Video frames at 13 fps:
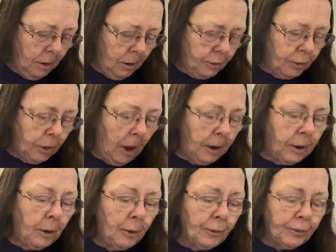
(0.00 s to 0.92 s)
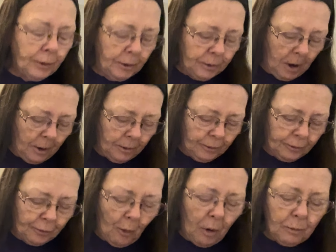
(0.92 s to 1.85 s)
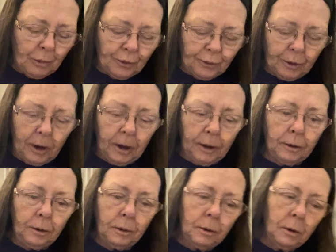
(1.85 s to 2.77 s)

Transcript: See, I can go sit down at the sewing machine